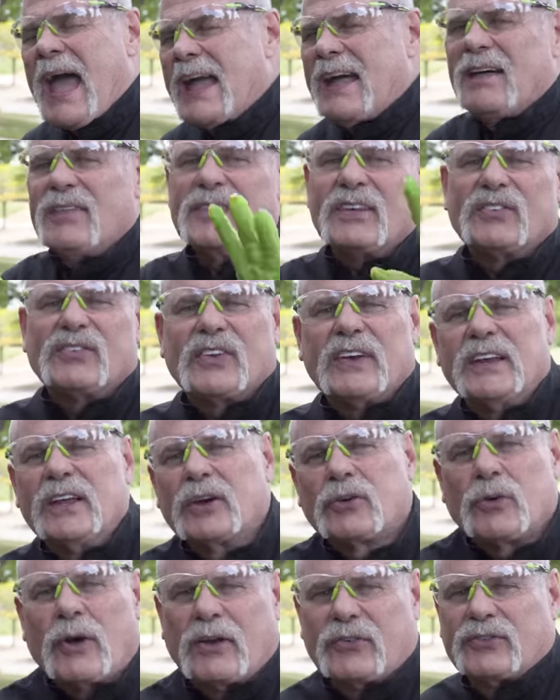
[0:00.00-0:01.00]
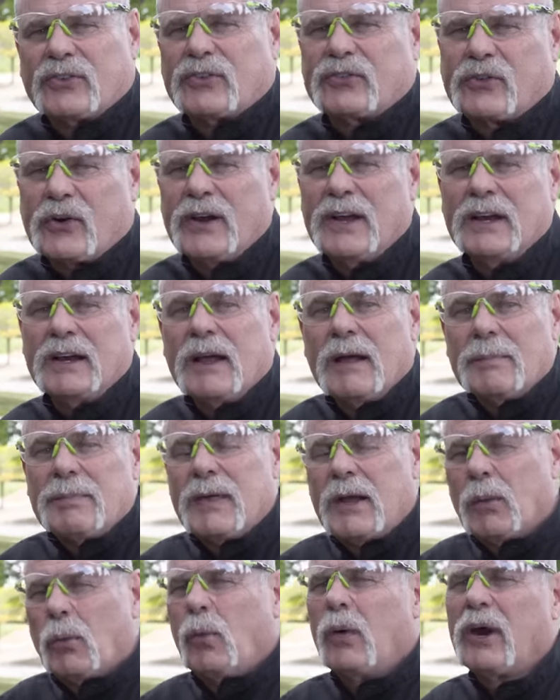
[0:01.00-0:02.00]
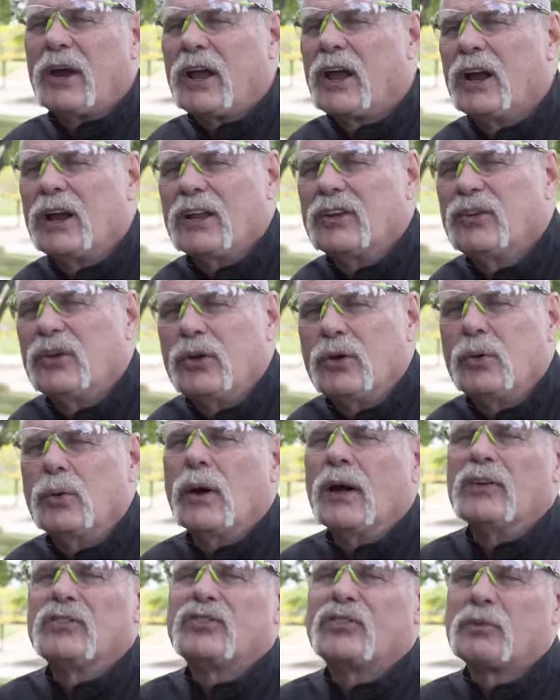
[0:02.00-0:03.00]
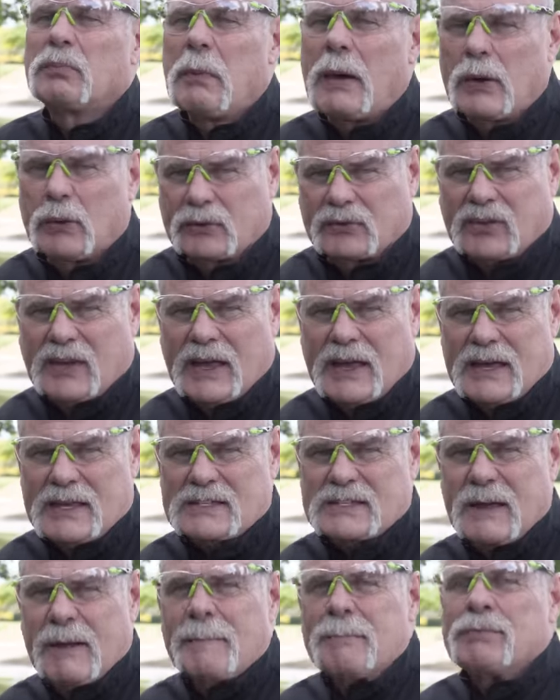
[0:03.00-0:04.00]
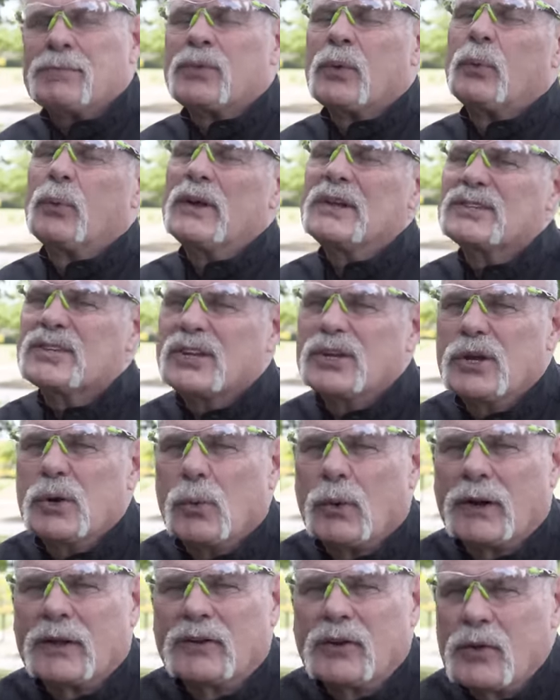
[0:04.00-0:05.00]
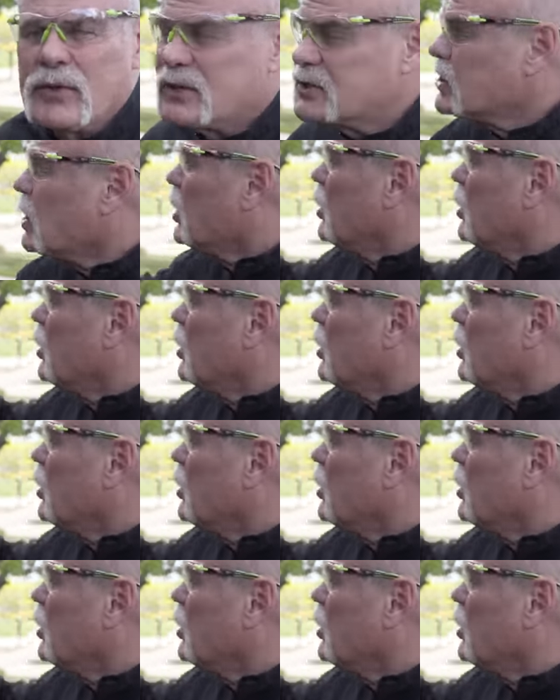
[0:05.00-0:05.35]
and the city across the street that we're gonna do a smoke test. The reason you wanna do this,